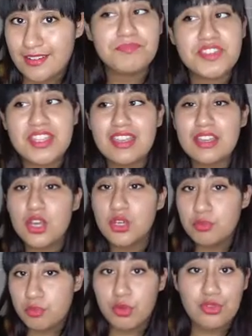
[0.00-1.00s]
It can go
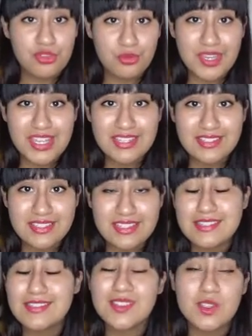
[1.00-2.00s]
both ways
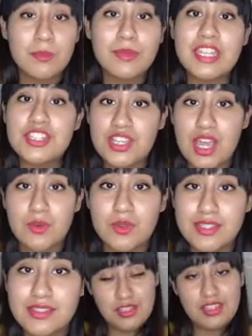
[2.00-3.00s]
in so many
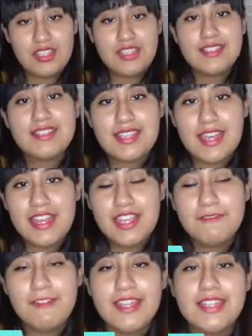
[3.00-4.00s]
genres. The inciting
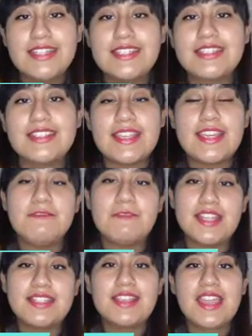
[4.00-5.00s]
event is the
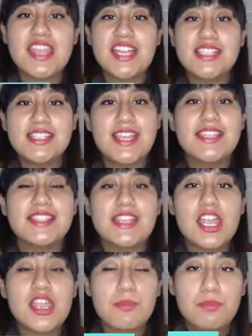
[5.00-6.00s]
event that says
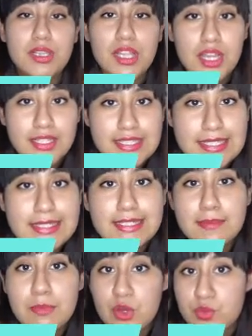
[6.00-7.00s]
plot
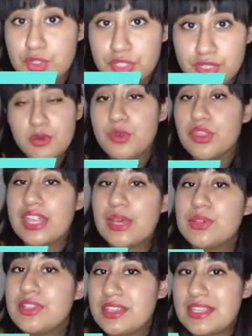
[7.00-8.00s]
into motion.
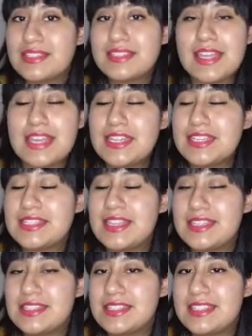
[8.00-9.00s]
Without the inciting
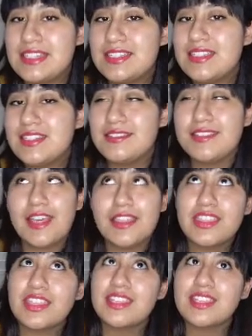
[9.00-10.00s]
incident,
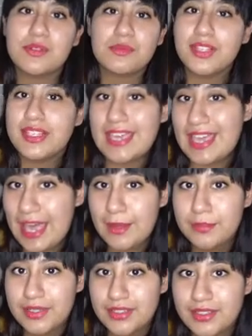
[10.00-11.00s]
nothing can really
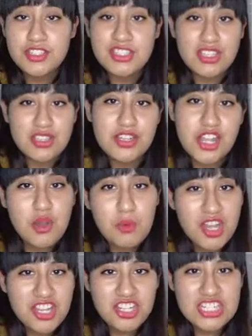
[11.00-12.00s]
happen. So you don't
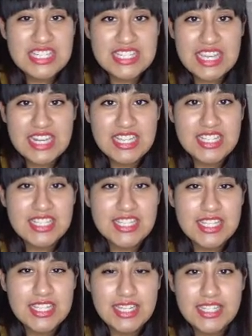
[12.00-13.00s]
want your inciting
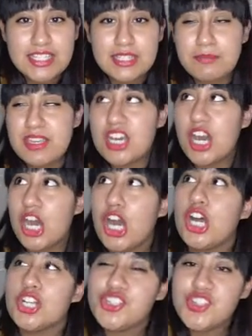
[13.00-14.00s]
incident to be
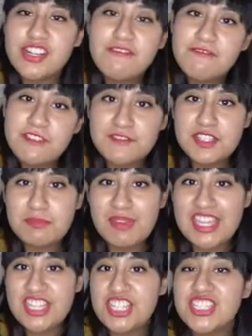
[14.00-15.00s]
150
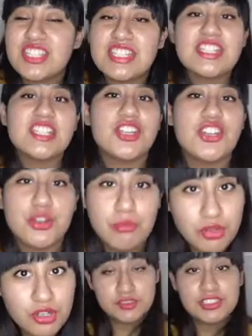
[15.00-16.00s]
pages into your
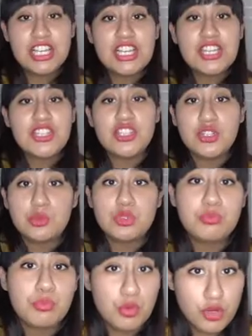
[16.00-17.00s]
book. You will
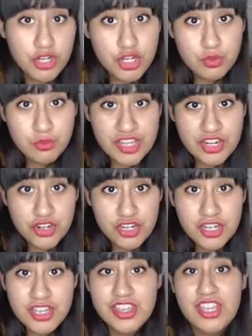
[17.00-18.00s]
bore your
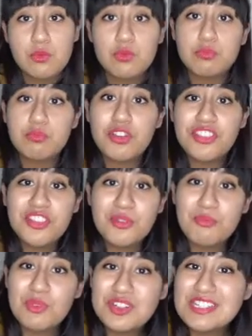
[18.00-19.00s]
reader, they will put the
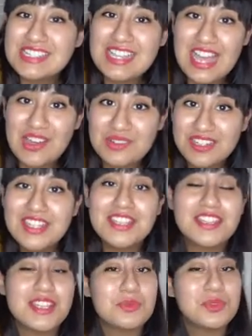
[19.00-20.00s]
book down,
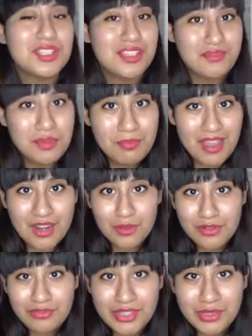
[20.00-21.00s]
they will leave a bad
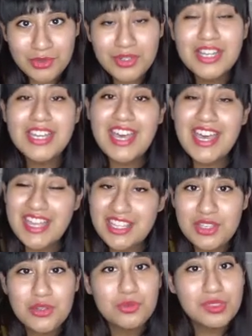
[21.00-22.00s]
review, and
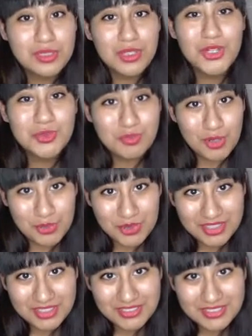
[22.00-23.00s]
you will go
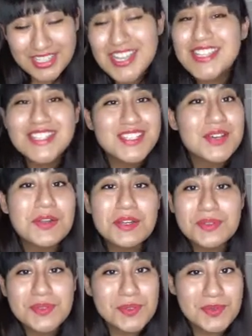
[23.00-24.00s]
broke. So
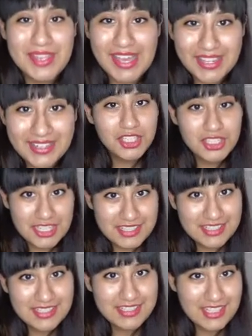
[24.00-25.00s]
don't do that unless
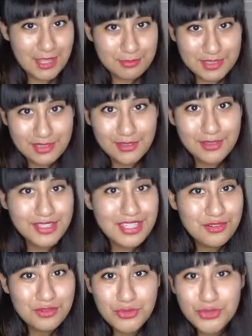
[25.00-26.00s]
it's absolutely
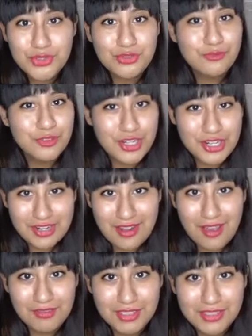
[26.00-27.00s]
crucial for your
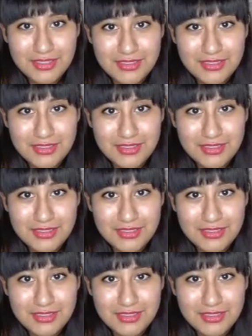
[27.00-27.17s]
novel.